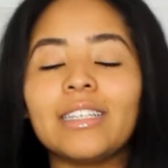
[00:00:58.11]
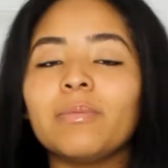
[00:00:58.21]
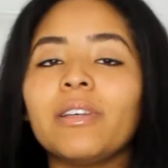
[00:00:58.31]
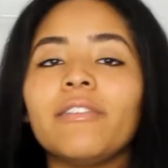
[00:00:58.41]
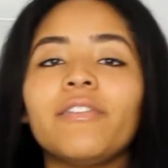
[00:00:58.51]
I
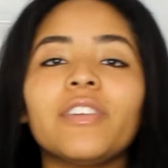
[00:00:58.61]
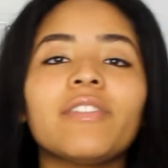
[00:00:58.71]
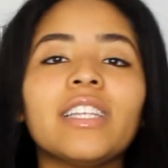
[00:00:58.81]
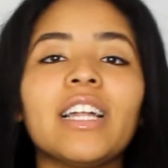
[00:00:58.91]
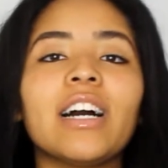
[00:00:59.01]
spent
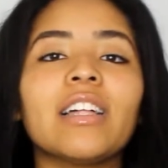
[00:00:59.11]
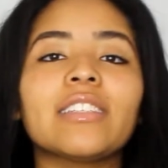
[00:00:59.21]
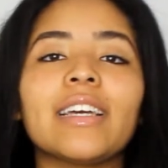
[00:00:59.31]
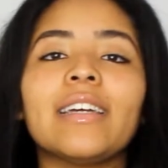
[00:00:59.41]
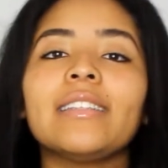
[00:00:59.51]

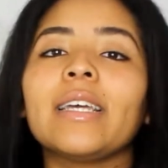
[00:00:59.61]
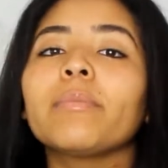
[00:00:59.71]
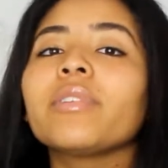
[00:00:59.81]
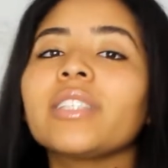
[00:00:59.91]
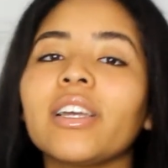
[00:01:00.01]
$50. I had
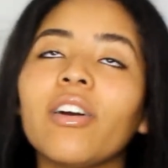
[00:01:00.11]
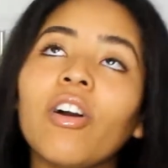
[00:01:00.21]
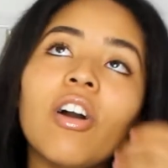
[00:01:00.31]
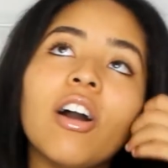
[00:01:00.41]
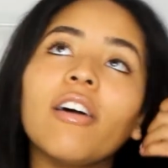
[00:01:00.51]
10%
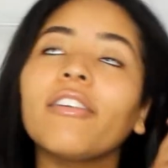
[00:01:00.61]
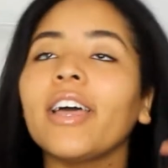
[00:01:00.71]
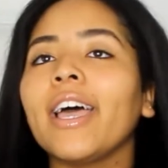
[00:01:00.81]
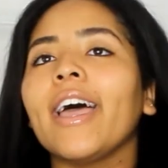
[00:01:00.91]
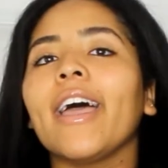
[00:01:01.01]
off,
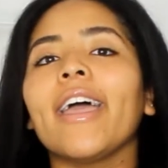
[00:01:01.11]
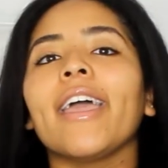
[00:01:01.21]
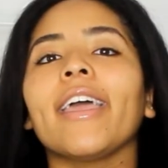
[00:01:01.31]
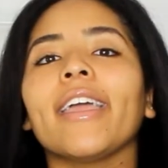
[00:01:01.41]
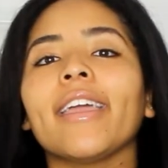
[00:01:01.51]

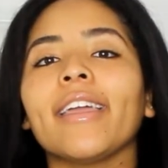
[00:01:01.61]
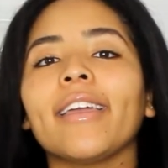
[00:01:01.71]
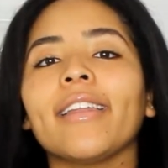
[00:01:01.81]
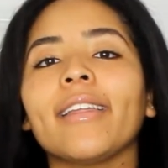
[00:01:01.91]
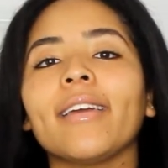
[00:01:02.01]

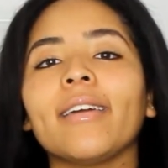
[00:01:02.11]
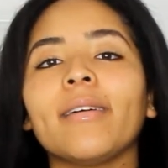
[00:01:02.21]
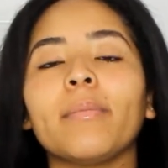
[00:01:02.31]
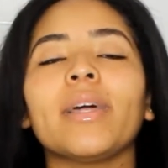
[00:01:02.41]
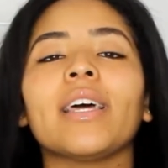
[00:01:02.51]
but
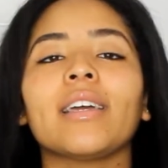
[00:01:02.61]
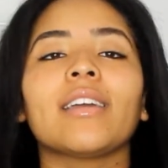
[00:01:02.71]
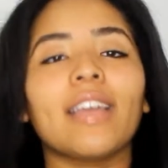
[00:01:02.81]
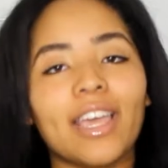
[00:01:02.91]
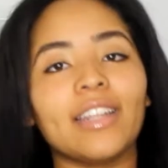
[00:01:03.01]
I
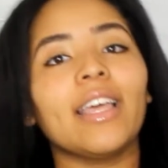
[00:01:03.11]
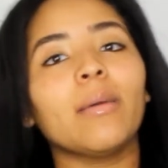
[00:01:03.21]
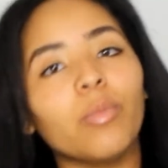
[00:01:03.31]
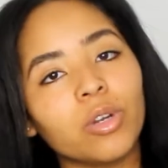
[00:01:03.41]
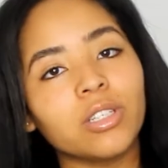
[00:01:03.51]
had to
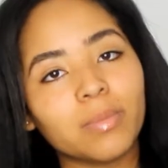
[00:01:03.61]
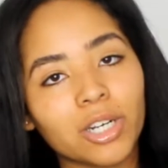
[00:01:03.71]
add more to my